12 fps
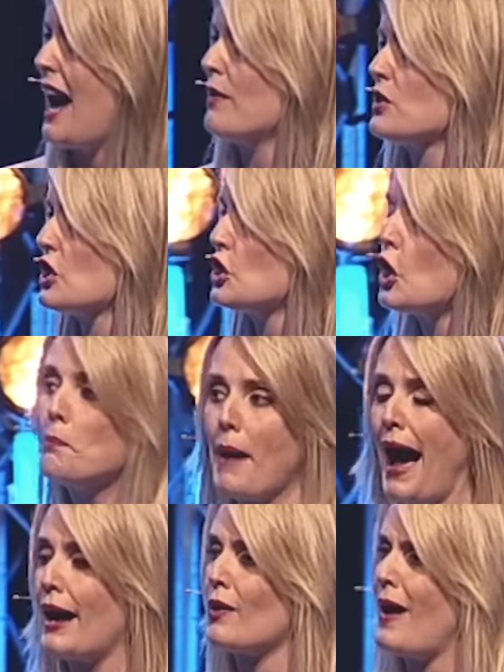down to your
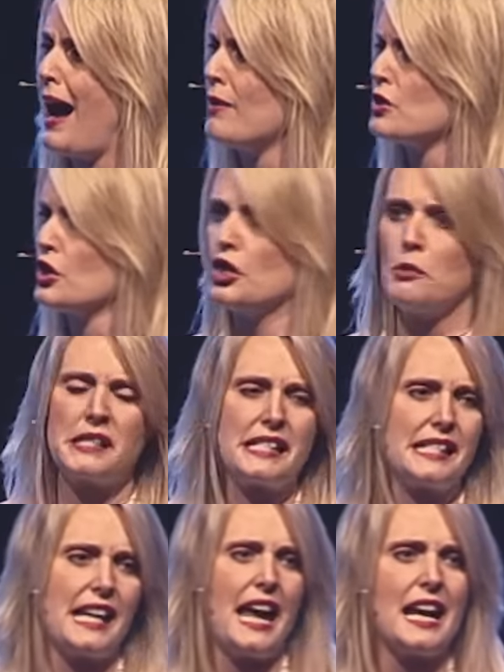background or your
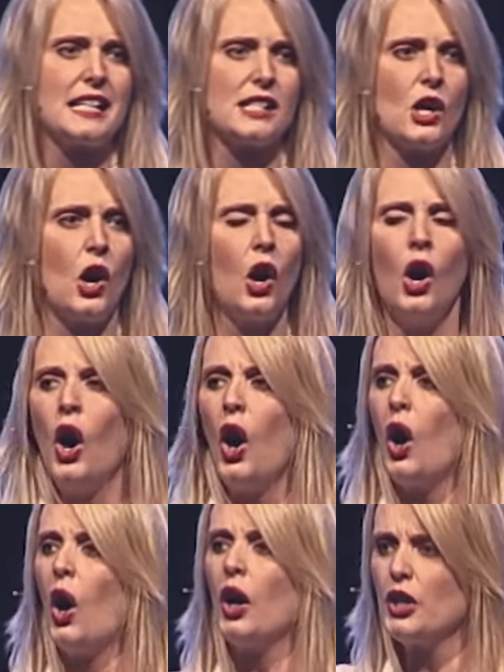mistakes, or
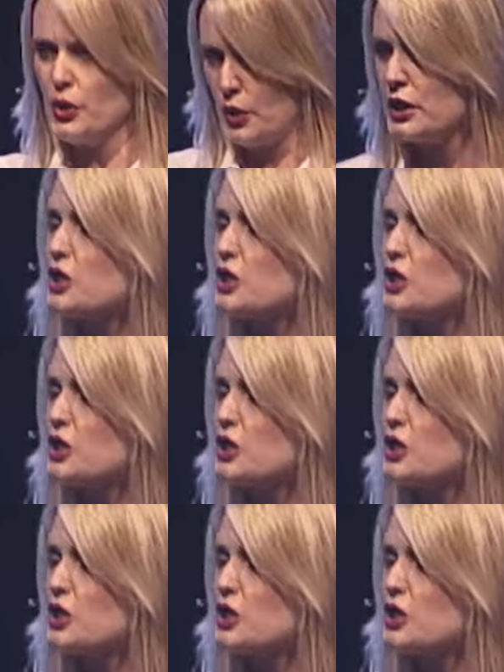you